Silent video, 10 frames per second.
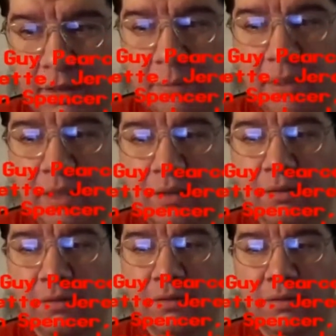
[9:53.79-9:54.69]

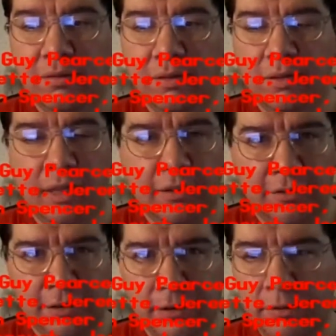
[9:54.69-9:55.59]
Damien
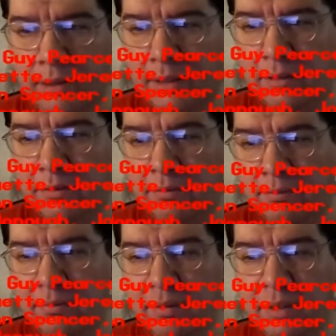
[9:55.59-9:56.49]
Delgato, and
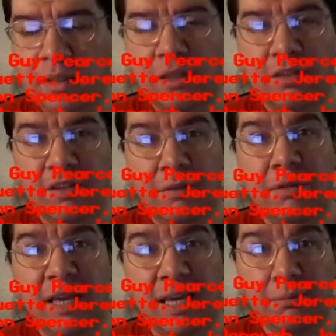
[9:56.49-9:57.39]

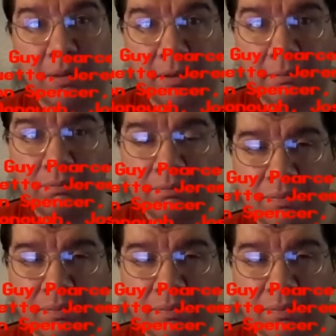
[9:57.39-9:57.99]
David Heyman.